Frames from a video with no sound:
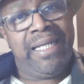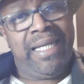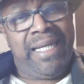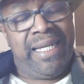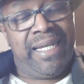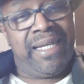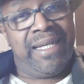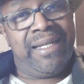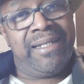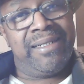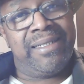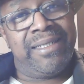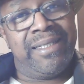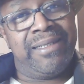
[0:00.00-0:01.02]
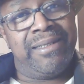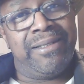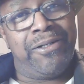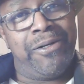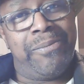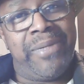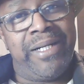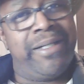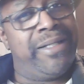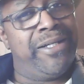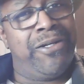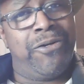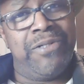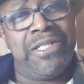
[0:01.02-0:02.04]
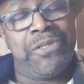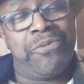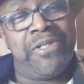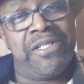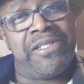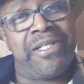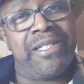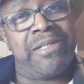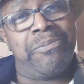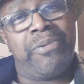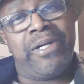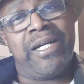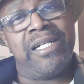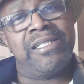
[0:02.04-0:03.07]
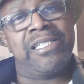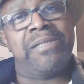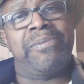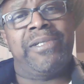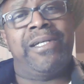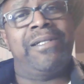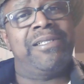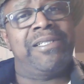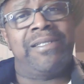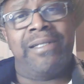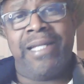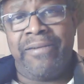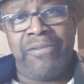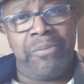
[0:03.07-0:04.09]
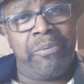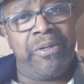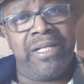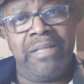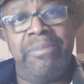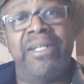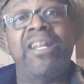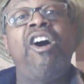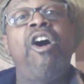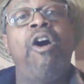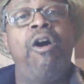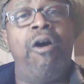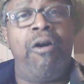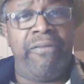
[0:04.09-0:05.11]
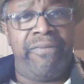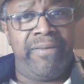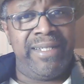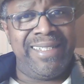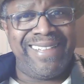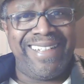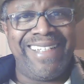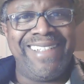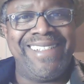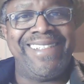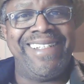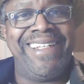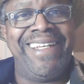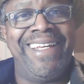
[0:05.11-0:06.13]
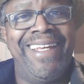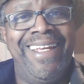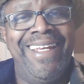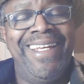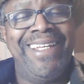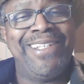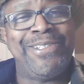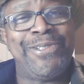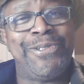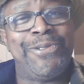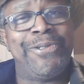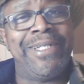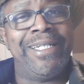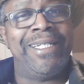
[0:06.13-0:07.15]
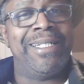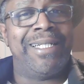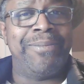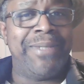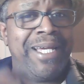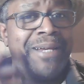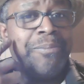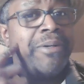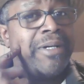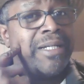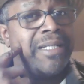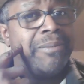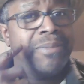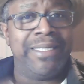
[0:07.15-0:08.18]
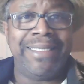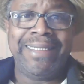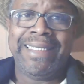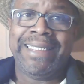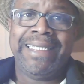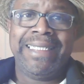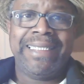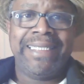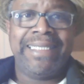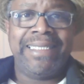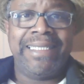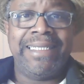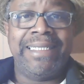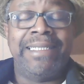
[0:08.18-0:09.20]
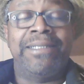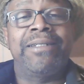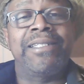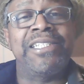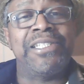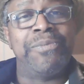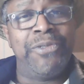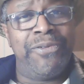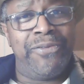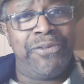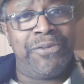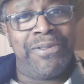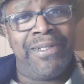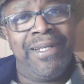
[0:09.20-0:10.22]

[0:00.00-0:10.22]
And all my honey always wins second prize just because it's never pretty but awfully tasty. So again, I'm not pretty, but anyhow, let's move on.